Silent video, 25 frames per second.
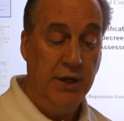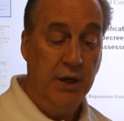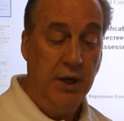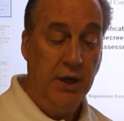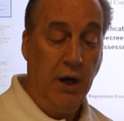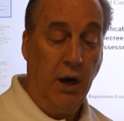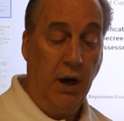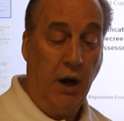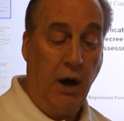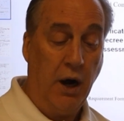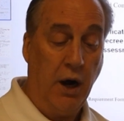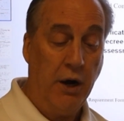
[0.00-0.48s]

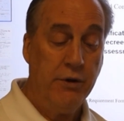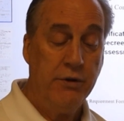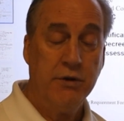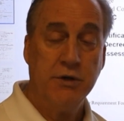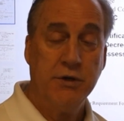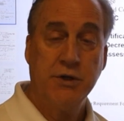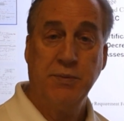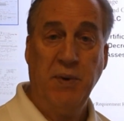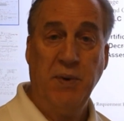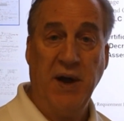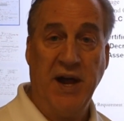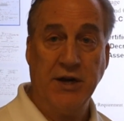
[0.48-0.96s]
Are there
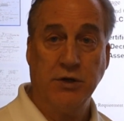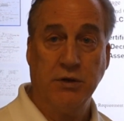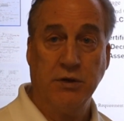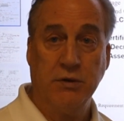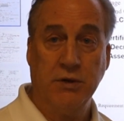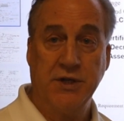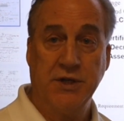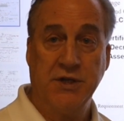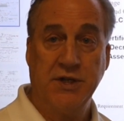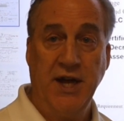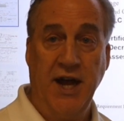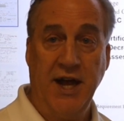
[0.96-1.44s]
special
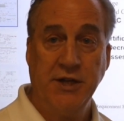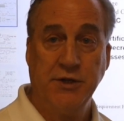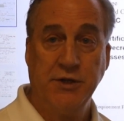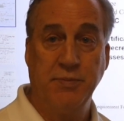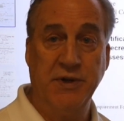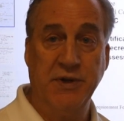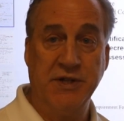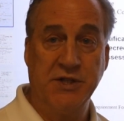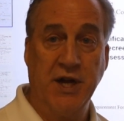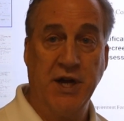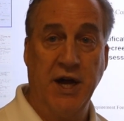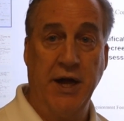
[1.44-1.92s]

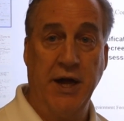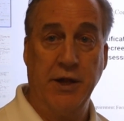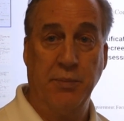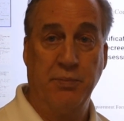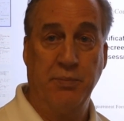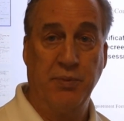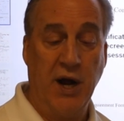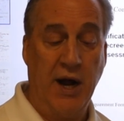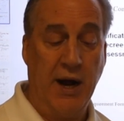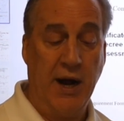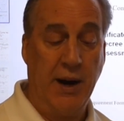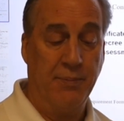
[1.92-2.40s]
assessments on the
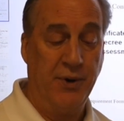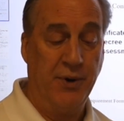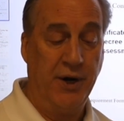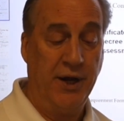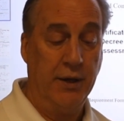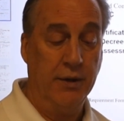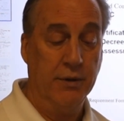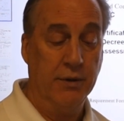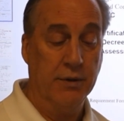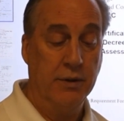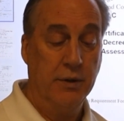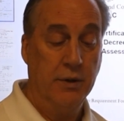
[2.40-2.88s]
property?
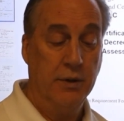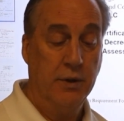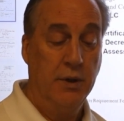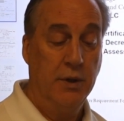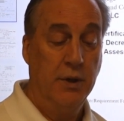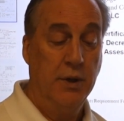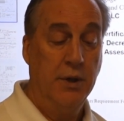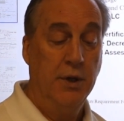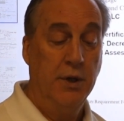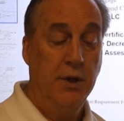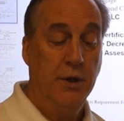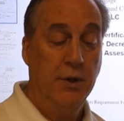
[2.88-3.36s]

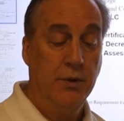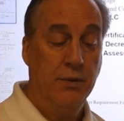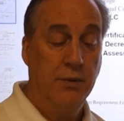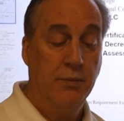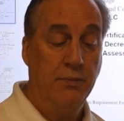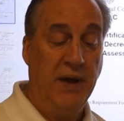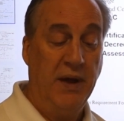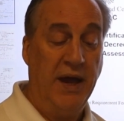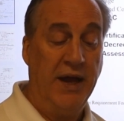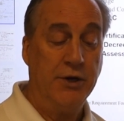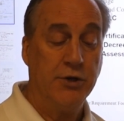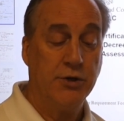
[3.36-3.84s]

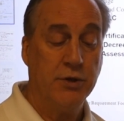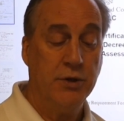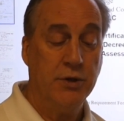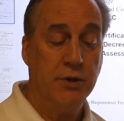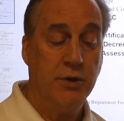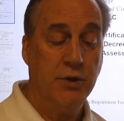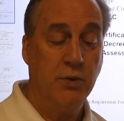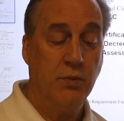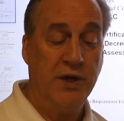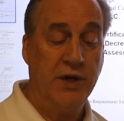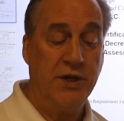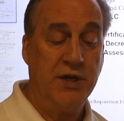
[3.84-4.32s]
Make sure
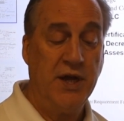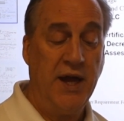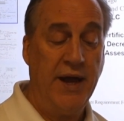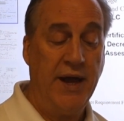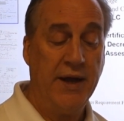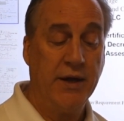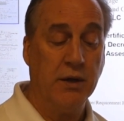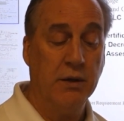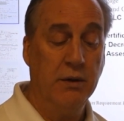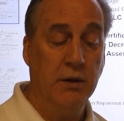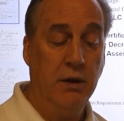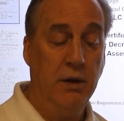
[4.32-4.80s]
that we
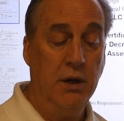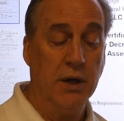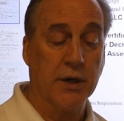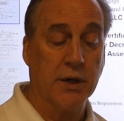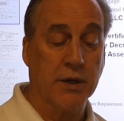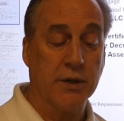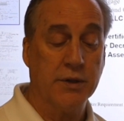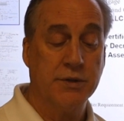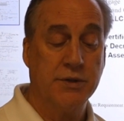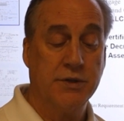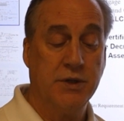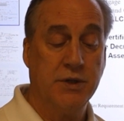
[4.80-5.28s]
take a
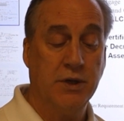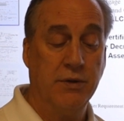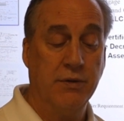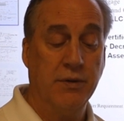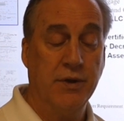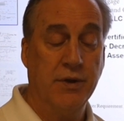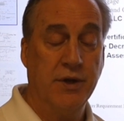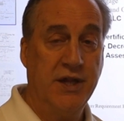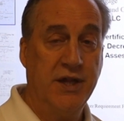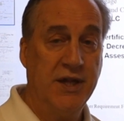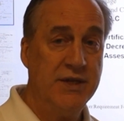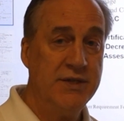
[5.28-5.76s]
look. So
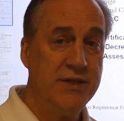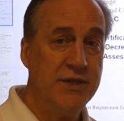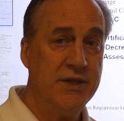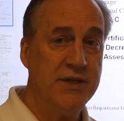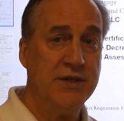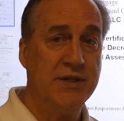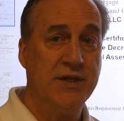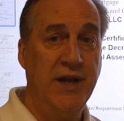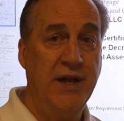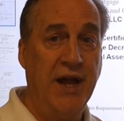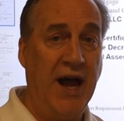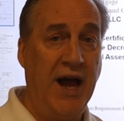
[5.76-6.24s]
this
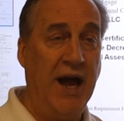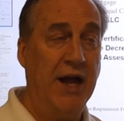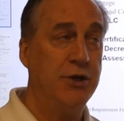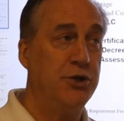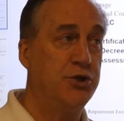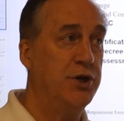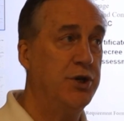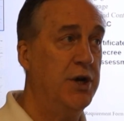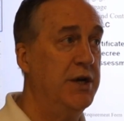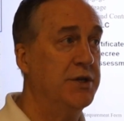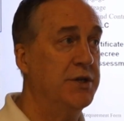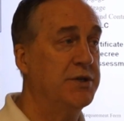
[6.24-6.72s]
is not
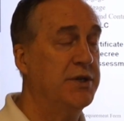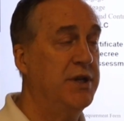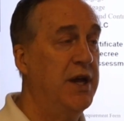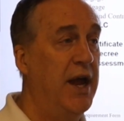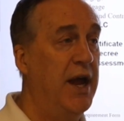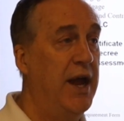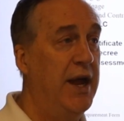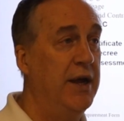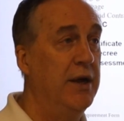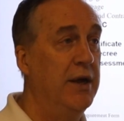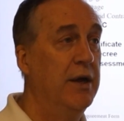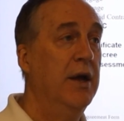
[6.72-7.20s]
just
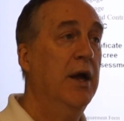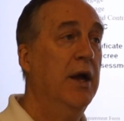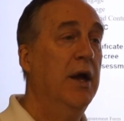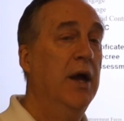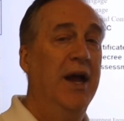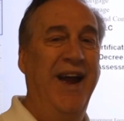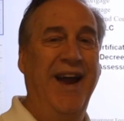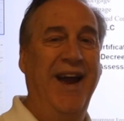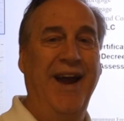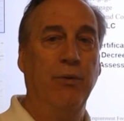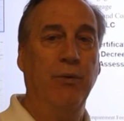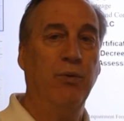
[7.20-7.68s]
a,
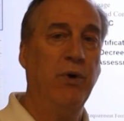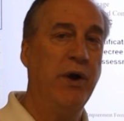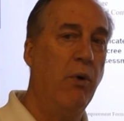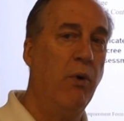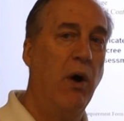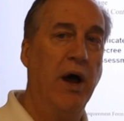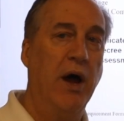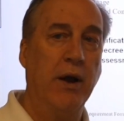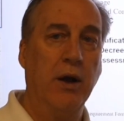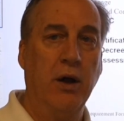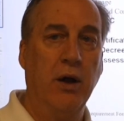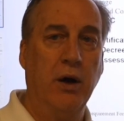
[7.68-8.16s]
hey, we
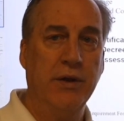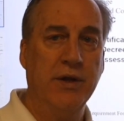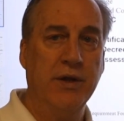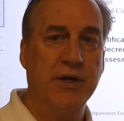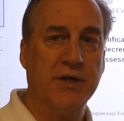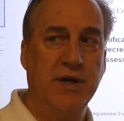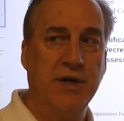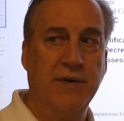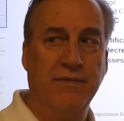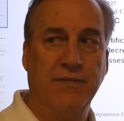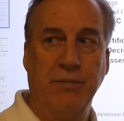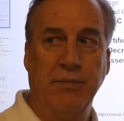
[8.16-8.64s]
want to know
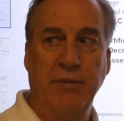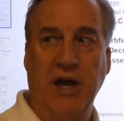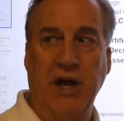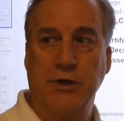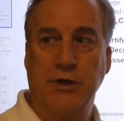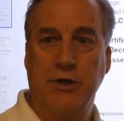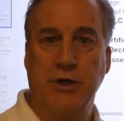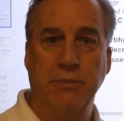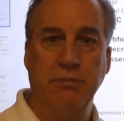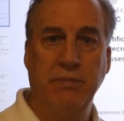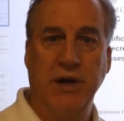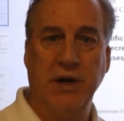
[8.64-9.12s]
this
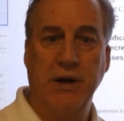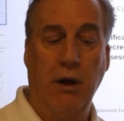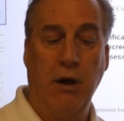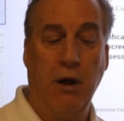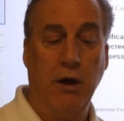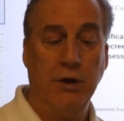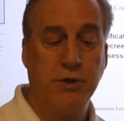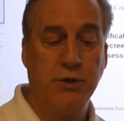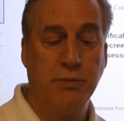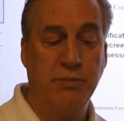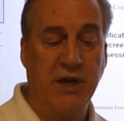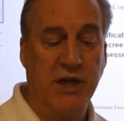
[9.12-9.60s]
information, but it
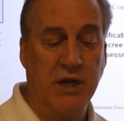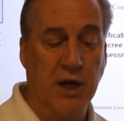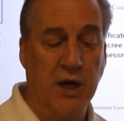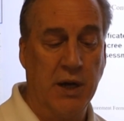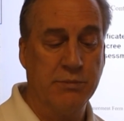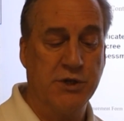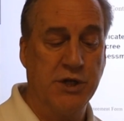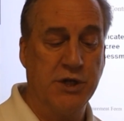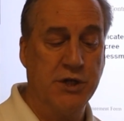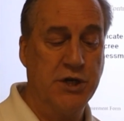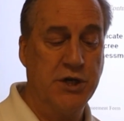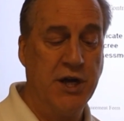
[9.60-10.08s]
also
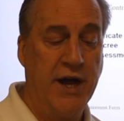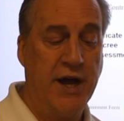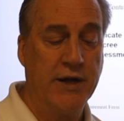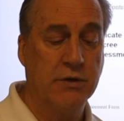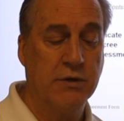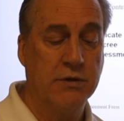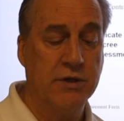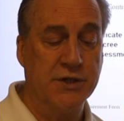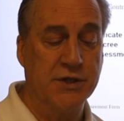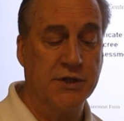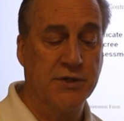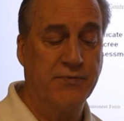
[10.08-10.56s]
becomes a
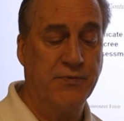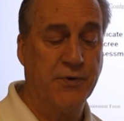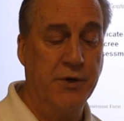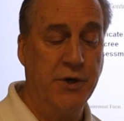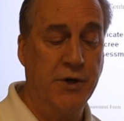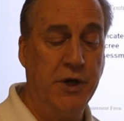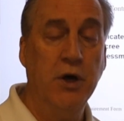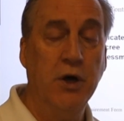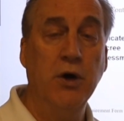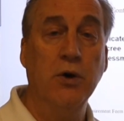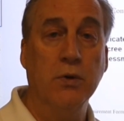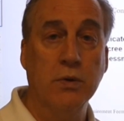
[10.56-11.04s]
checklist for
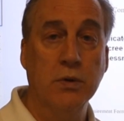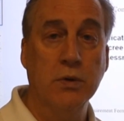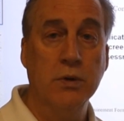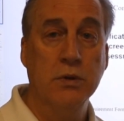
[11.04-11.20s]
you